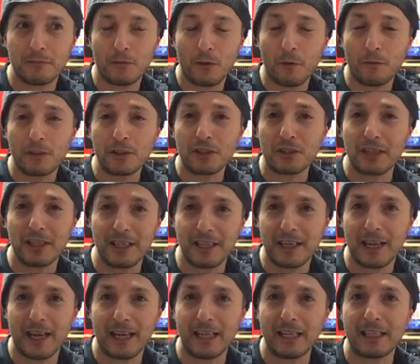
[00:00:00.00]

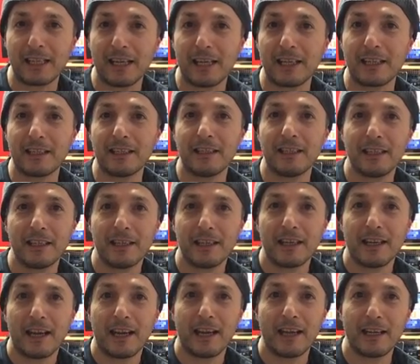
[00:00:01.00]
obviously anything
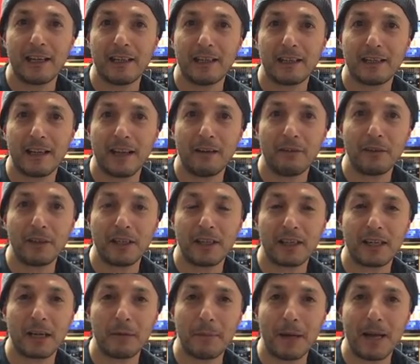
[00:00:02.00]
and
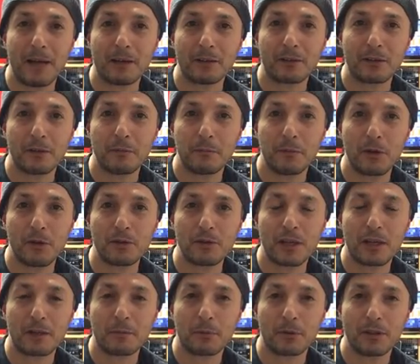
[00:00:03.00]
everything about
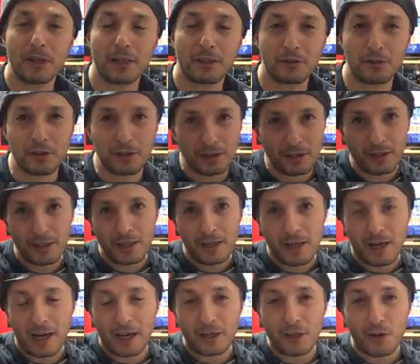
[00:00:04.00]
music production.
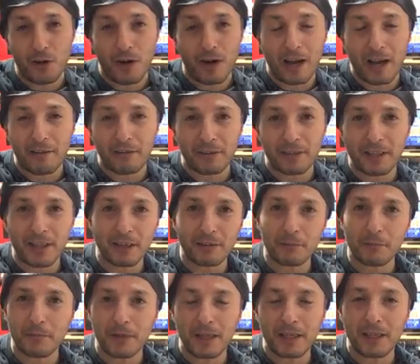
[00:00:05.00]
I know I haven't
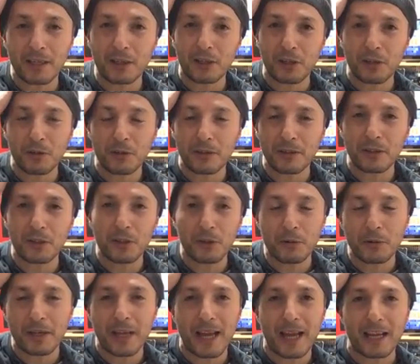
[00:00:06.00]
done many
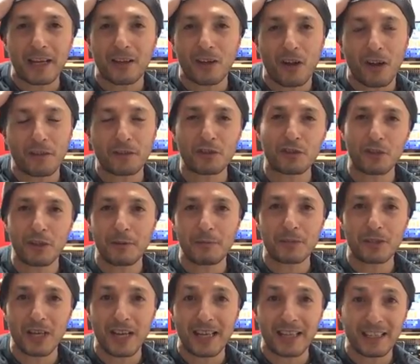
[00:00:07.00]
Q&A live
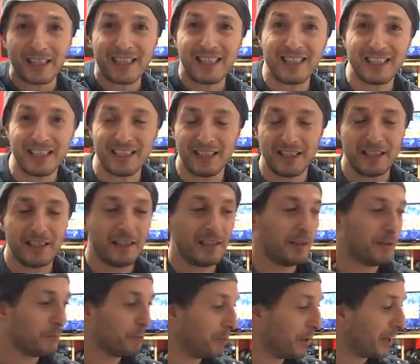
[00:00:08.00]
streams lately,
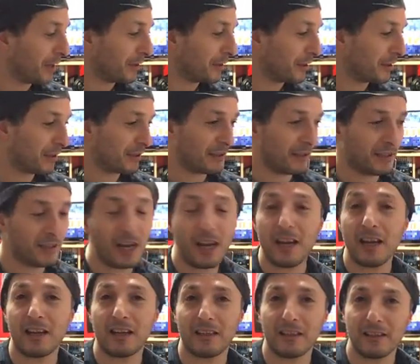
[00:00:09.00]
but
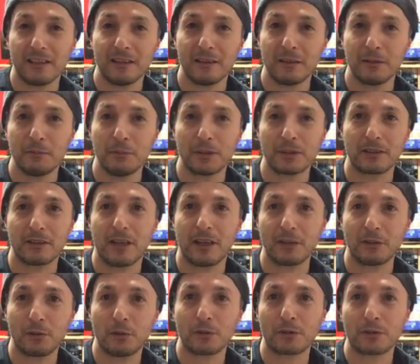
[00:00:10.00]
yeah, but I
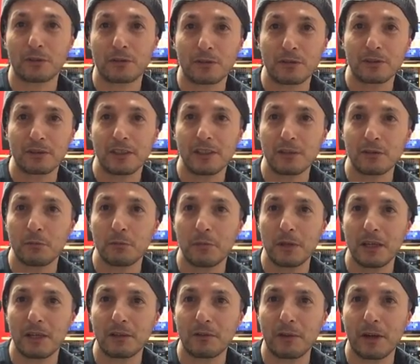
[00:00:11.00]
thought this would
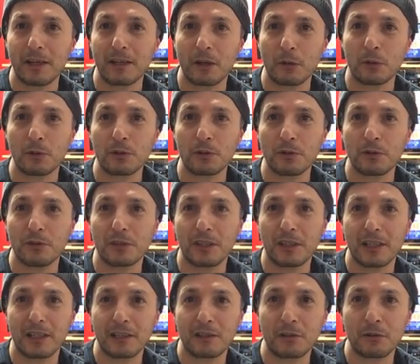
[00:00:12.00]
be a great
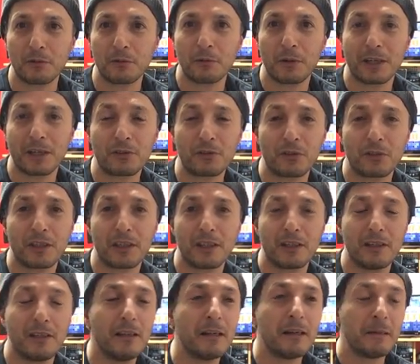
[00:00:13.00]
opportunity to
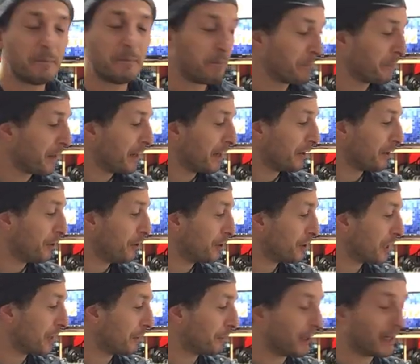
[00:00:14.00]
actually do
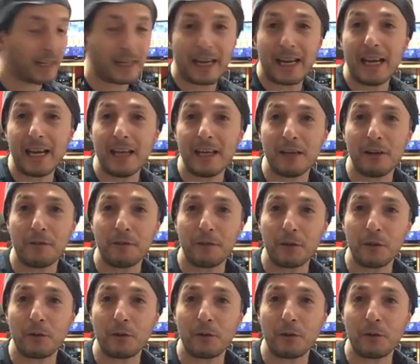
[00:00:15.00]
something. And if